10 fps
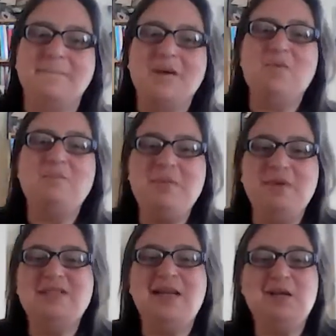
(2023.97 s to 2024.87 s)
When
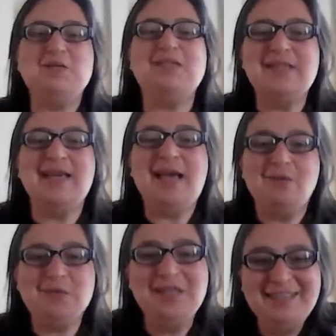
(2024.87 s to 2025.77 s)
people are telling you to sing
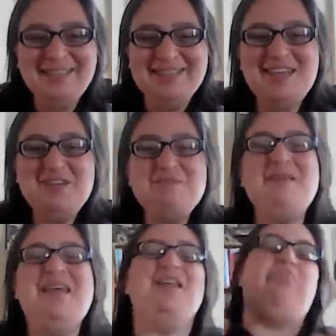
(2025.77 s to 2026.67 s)
out, they don't
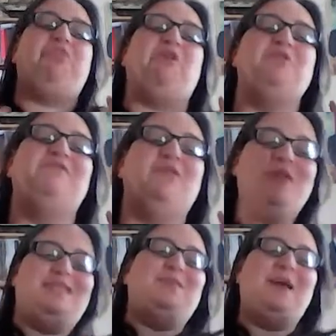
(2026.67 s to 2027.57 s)
mean throw your
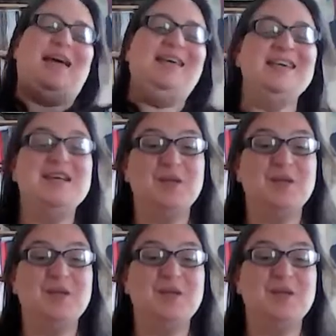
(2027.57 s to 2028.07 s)
voice away,